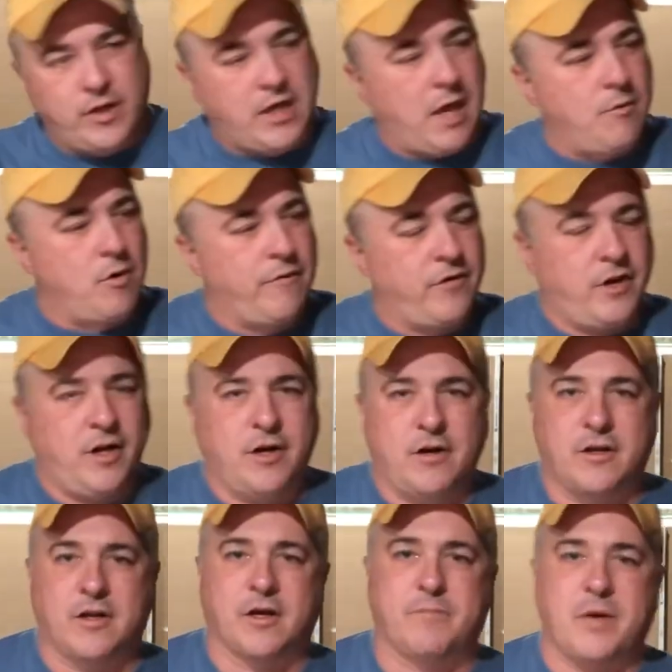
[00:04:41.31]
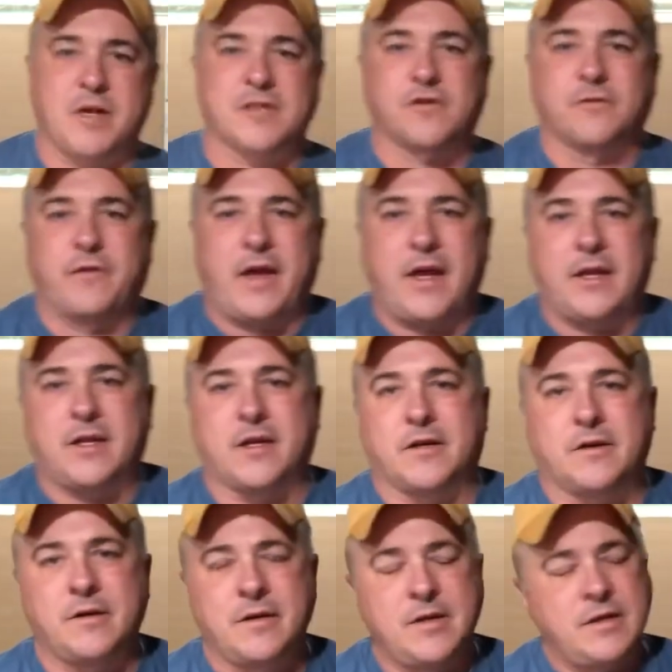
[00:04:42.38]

came over here to Pennsylvania,